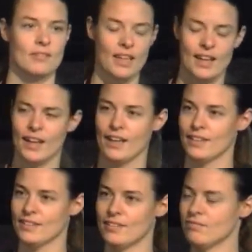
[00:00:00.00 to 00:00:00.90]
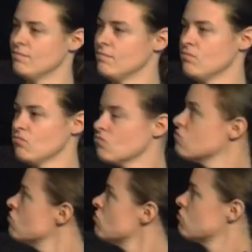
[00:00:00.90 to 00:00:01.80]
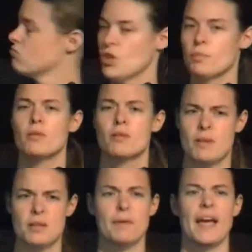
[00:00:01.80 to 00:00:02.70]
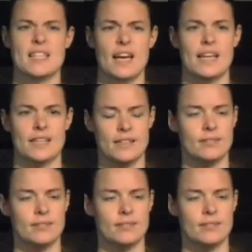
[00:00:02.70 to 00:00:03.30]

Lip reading: Yeah. You probably meant base 8,